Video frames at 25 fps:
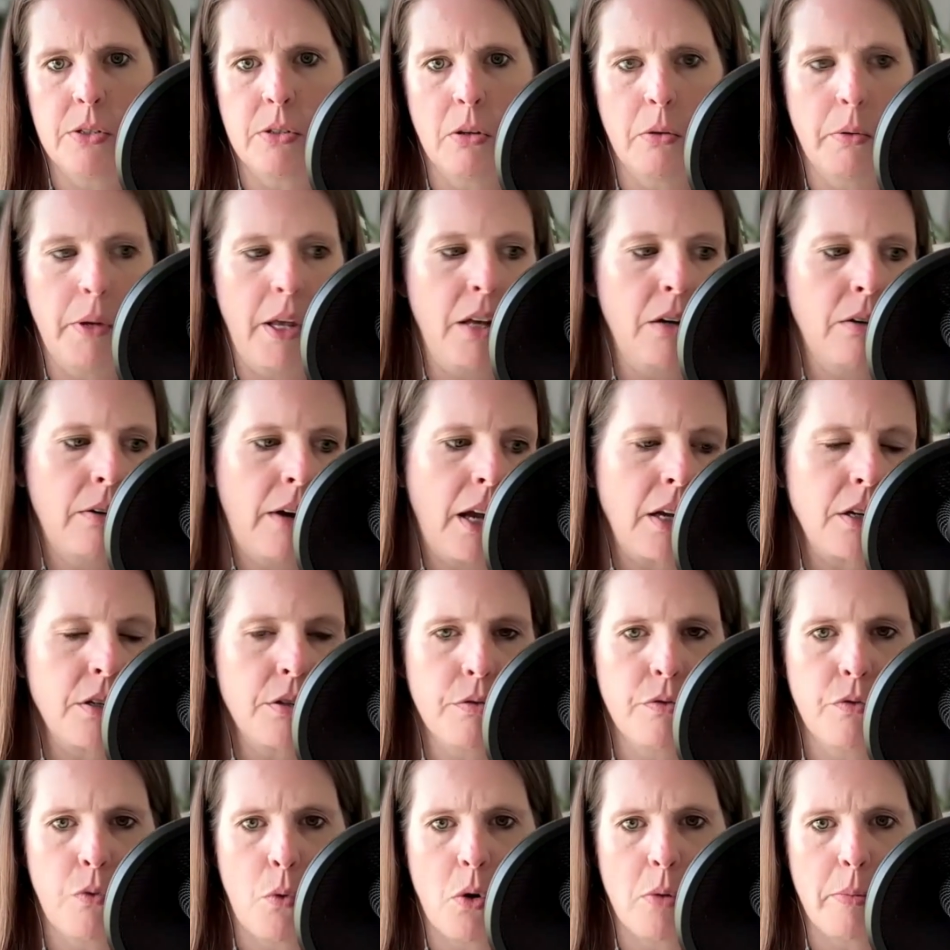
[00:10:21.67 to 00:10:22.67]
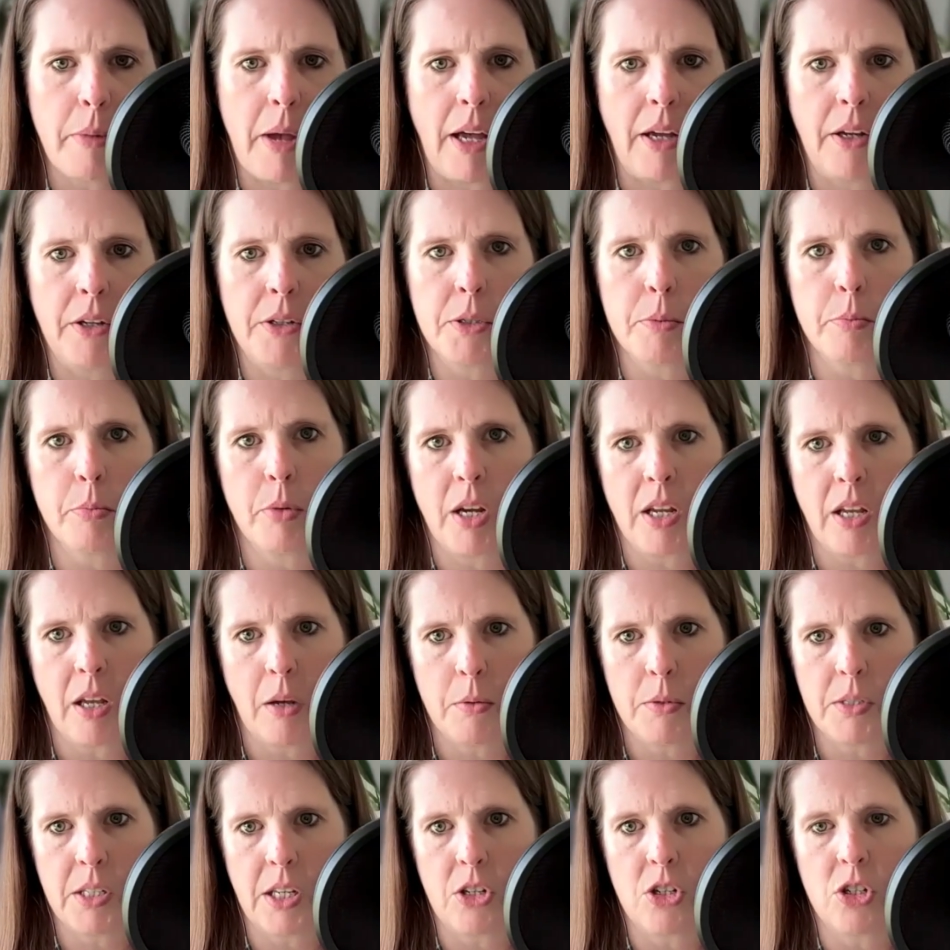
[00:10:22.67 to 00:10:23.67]
so interactive formats,
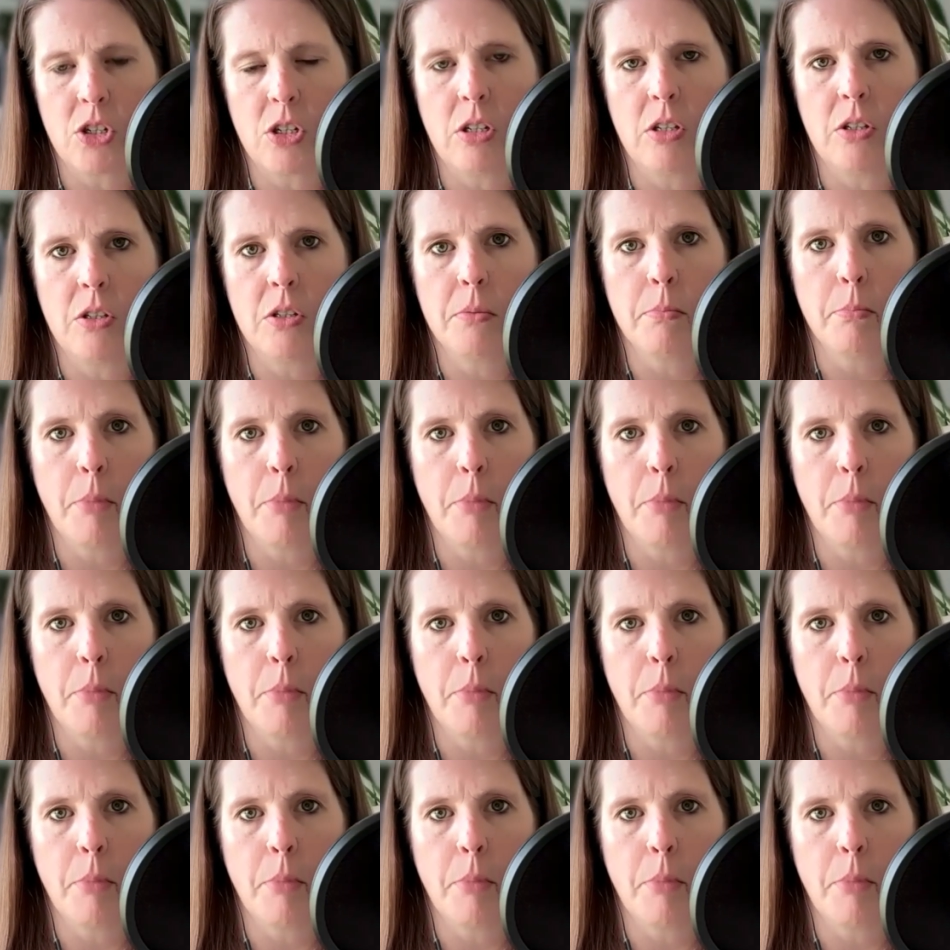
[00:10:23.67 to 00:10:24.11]
breakout sessions,